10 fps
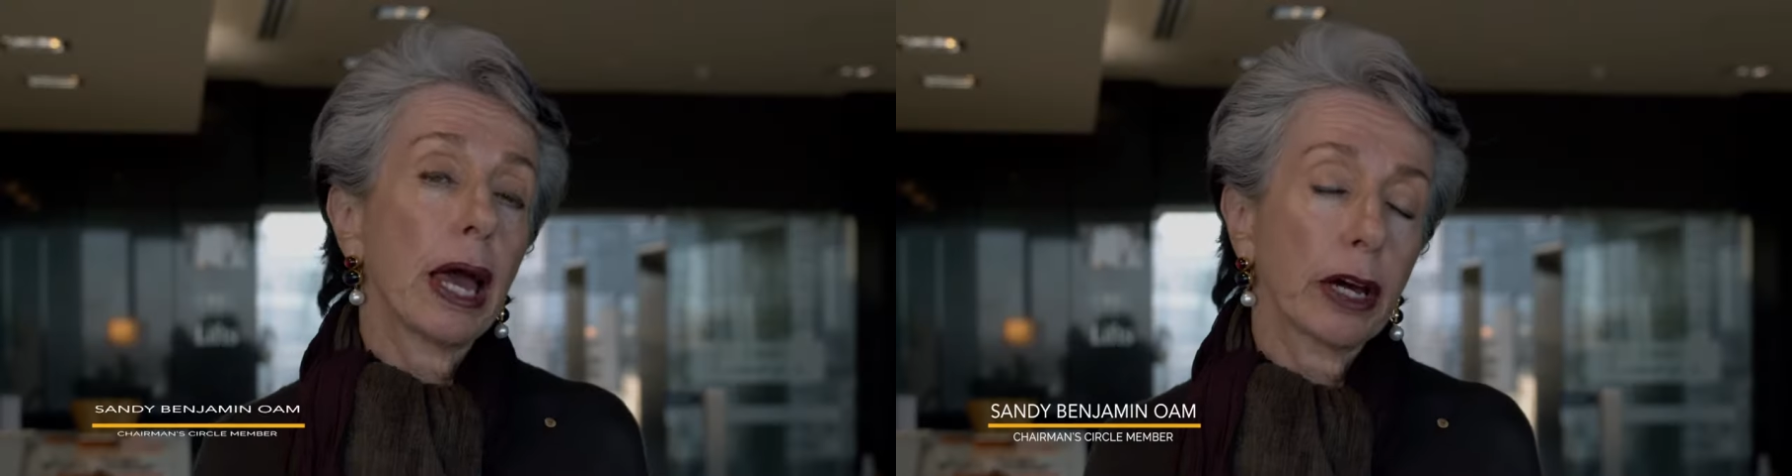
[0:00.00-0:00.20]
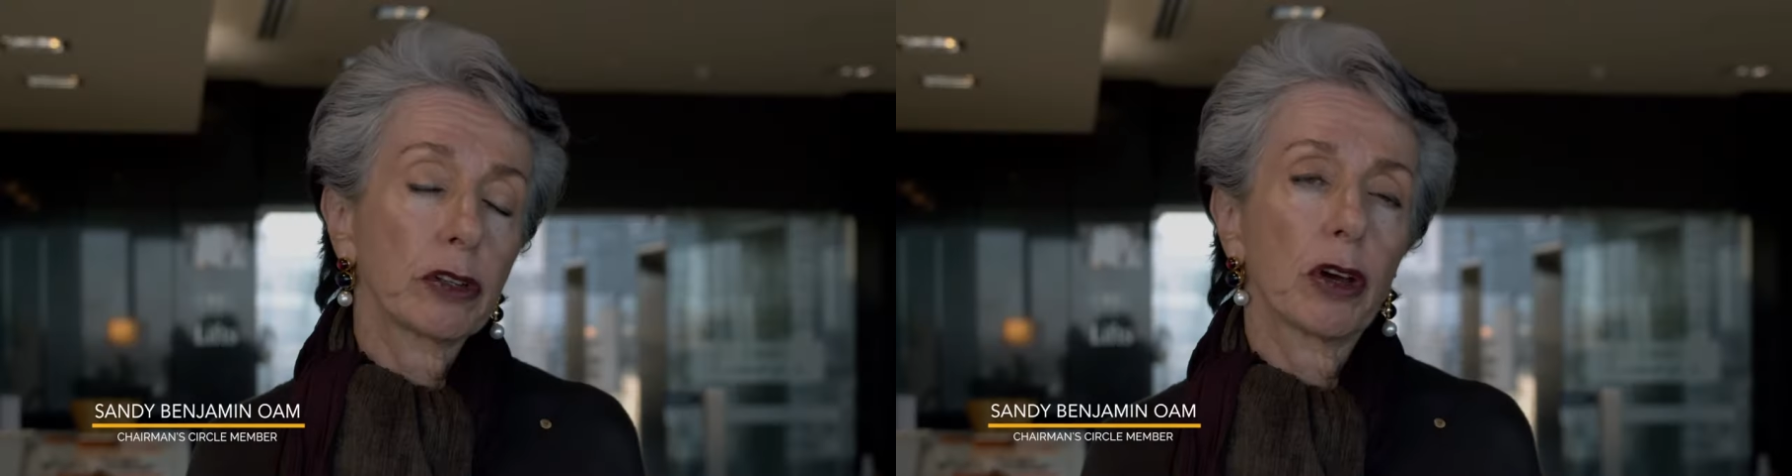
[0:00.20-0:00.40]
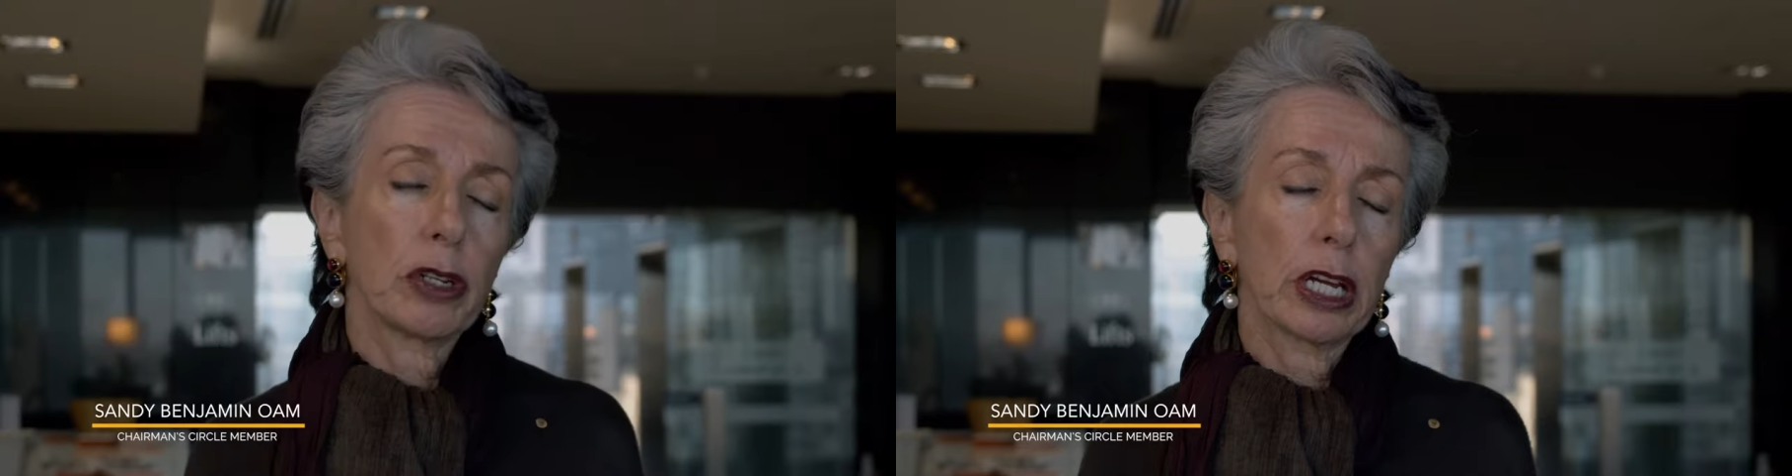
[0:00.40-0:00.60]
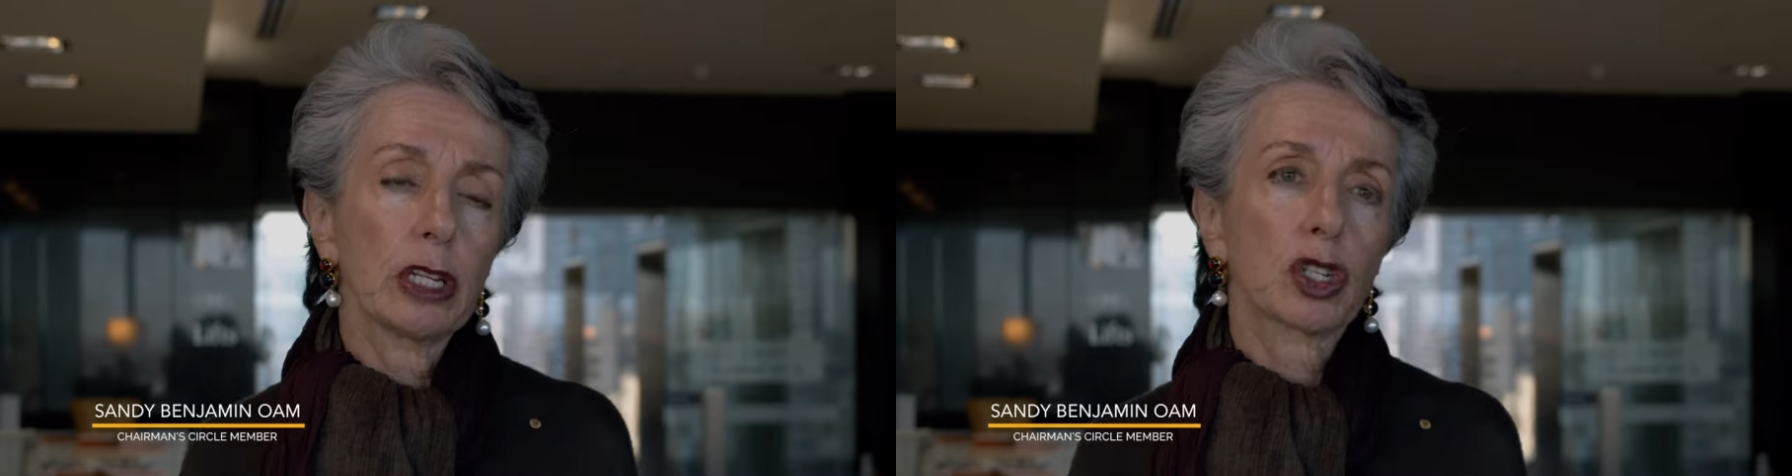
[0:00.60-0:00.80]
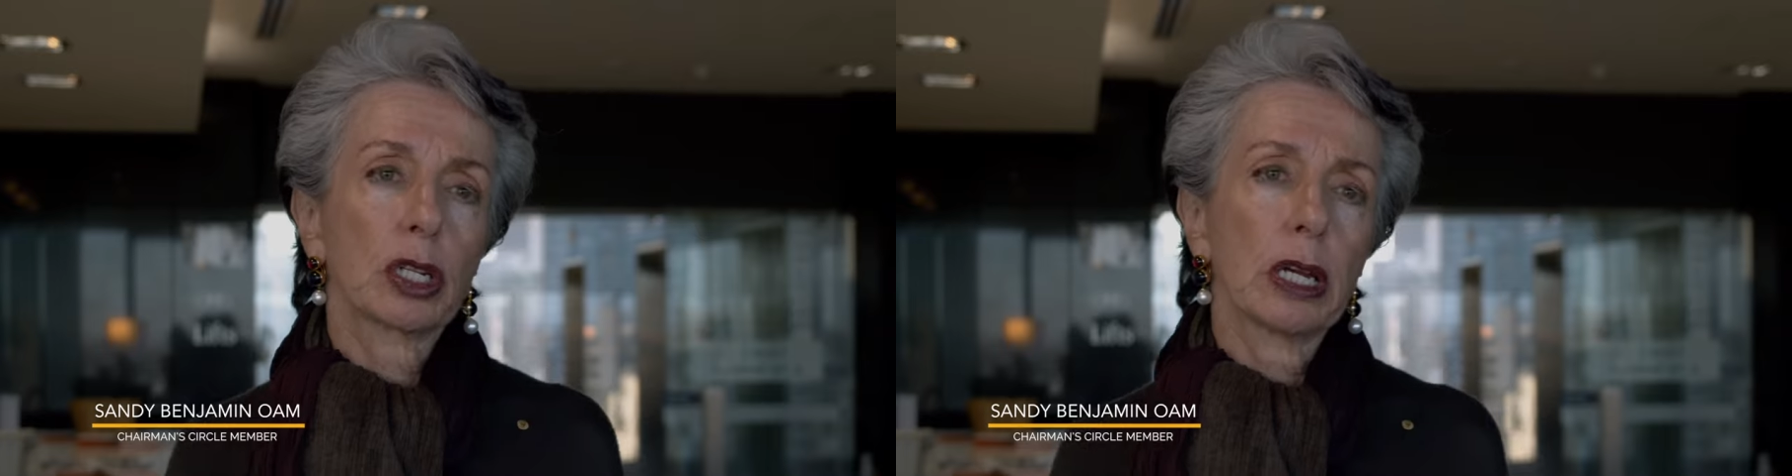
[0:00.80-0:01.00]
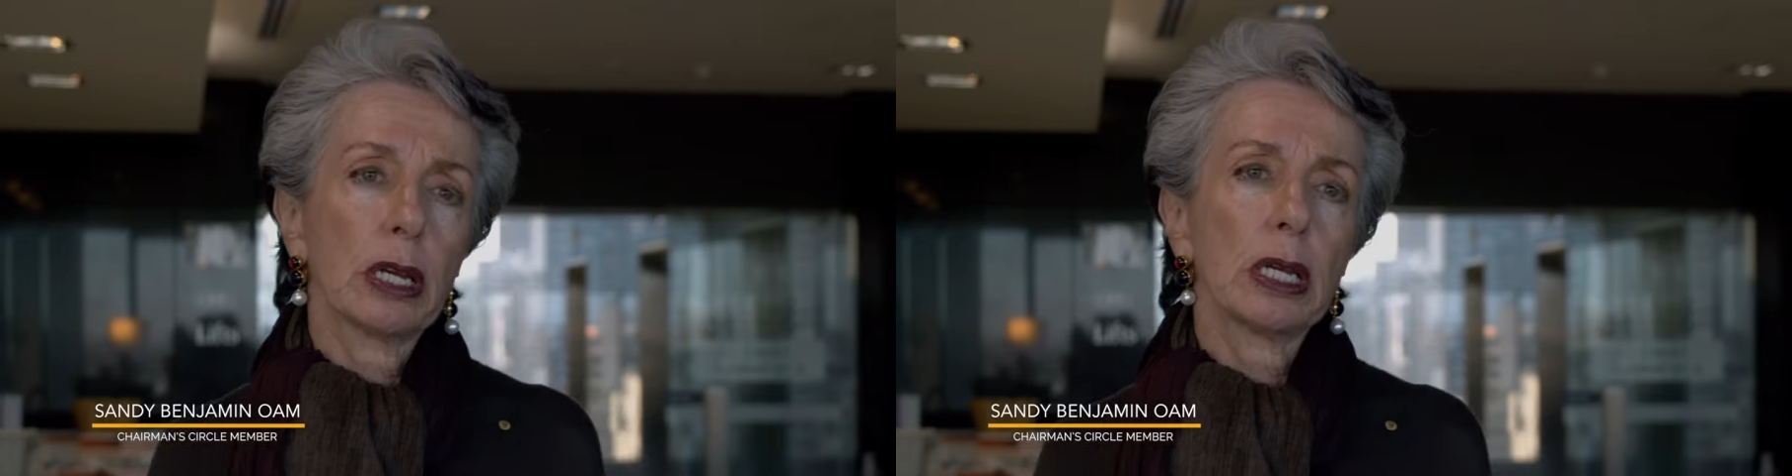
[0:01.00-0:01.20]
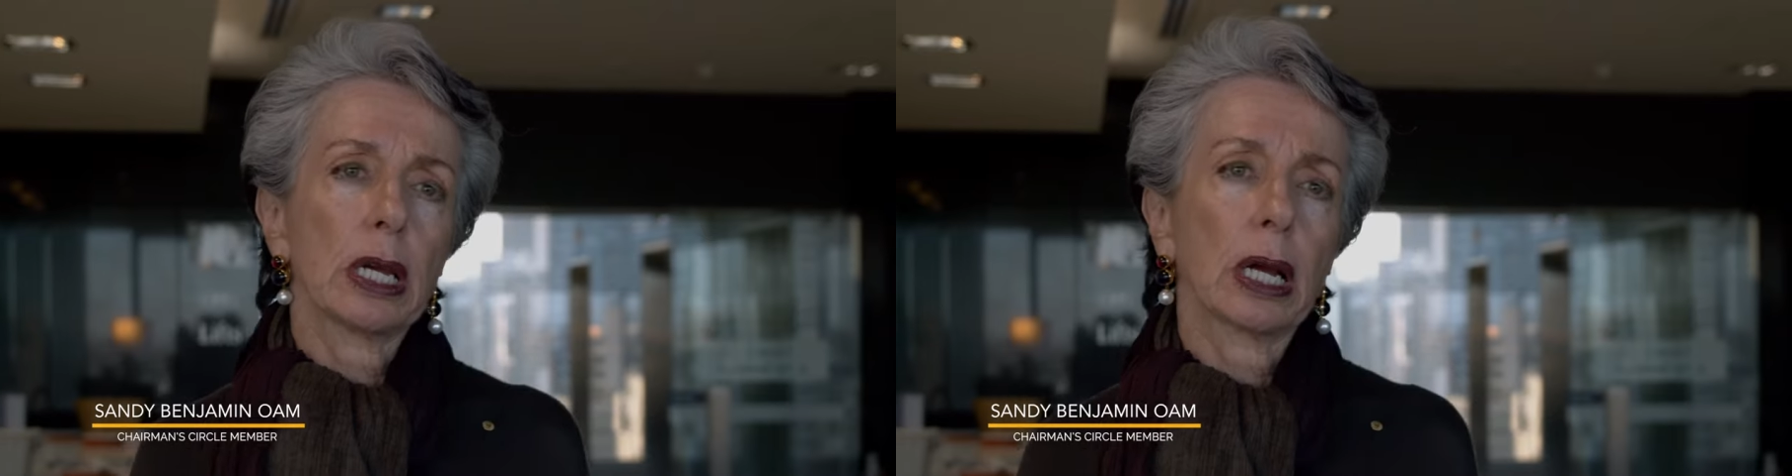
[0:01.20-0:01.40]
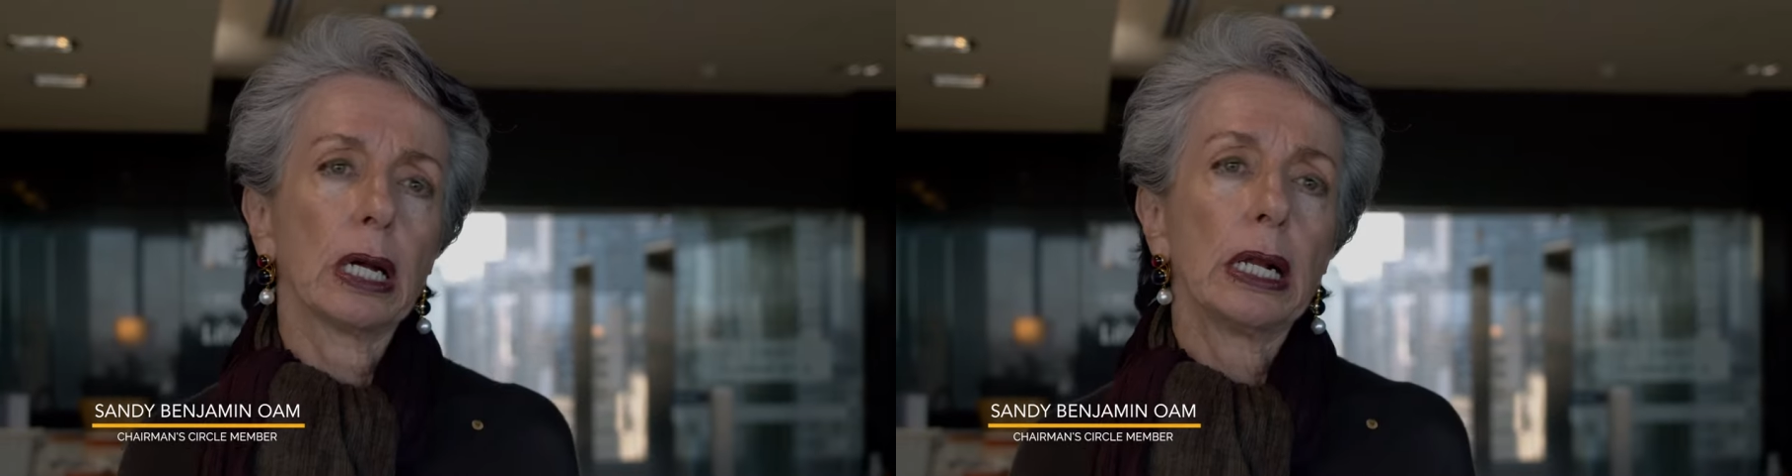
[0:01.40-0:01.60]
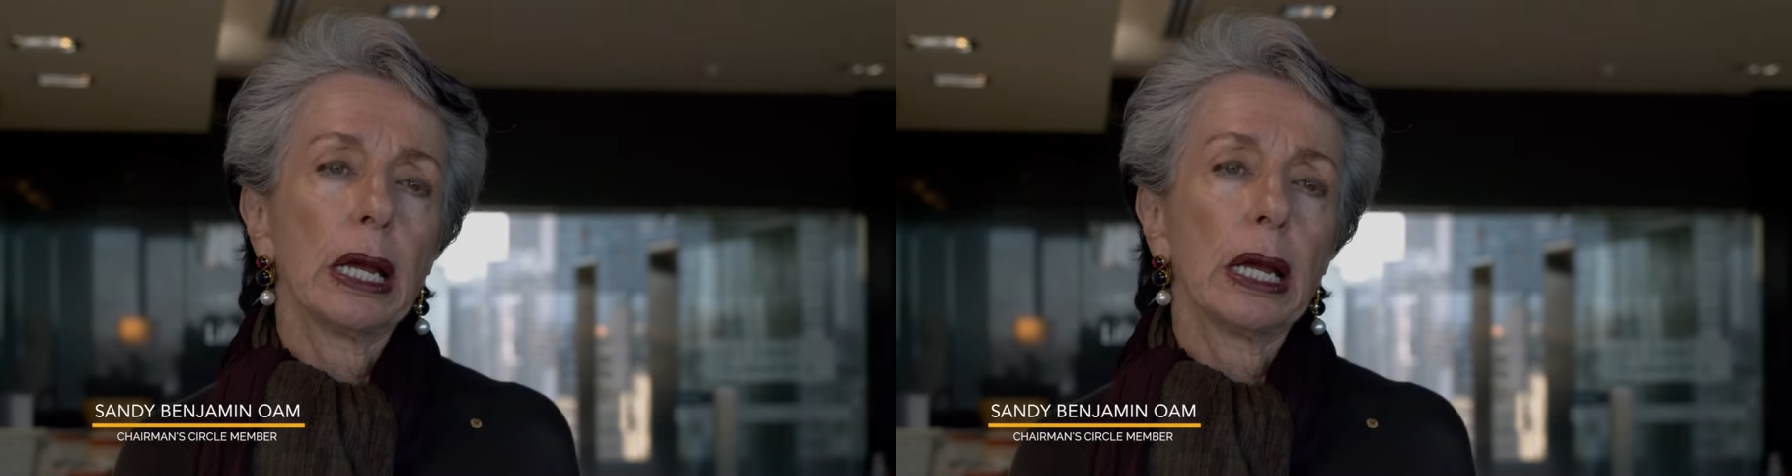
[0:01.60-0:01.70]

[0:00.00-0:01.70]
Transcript: our donation here